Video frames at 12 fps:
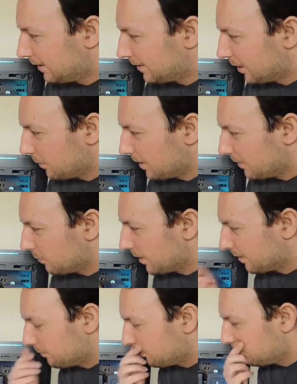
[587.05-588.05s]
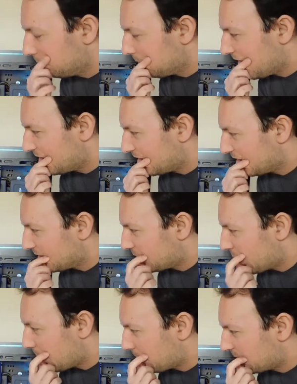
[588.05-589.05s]
So we're reaching
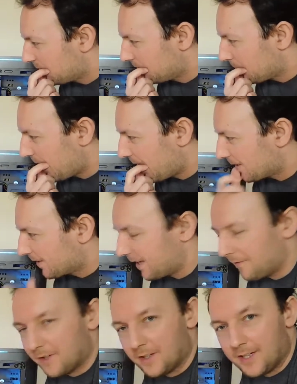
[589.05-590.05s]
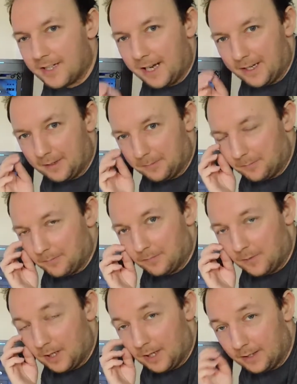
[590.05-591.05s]
tops of about 78
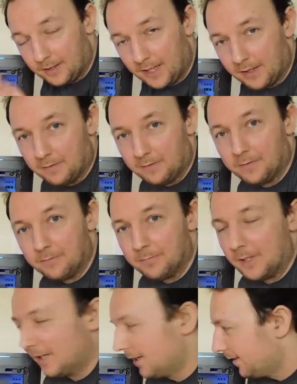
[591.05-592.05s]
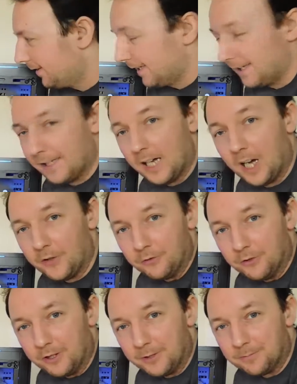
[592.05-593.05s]
instead of nearly
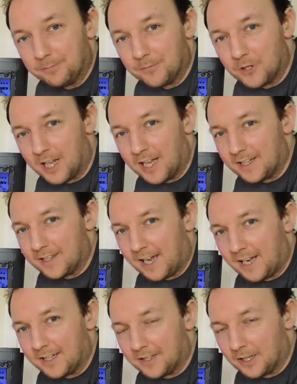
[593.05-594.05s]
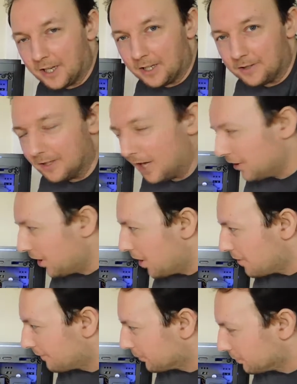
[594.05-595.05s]
100. So that is an
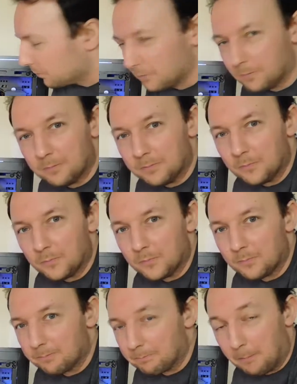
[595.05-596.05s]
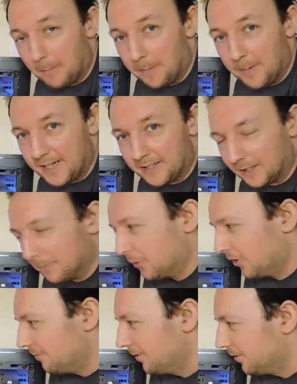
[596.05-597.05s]
overall amazing
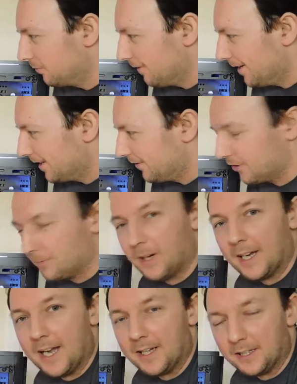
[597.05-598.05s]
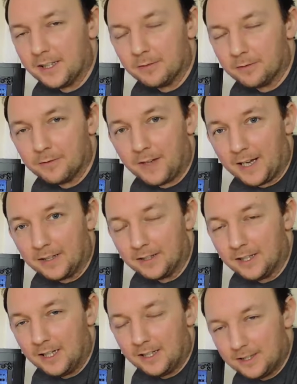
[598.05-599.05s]
improvement already, just by adding another fan
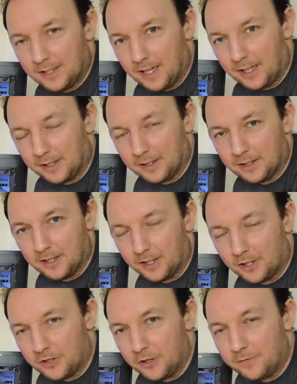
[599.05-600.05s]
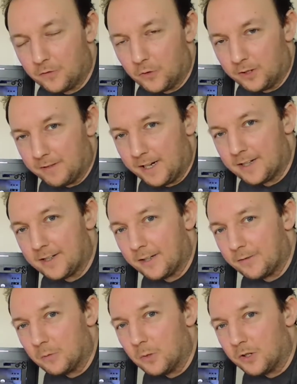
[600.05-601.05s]
and a 240 rad instead
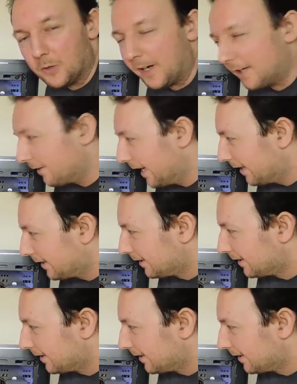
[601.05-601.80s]
of a 120 rad.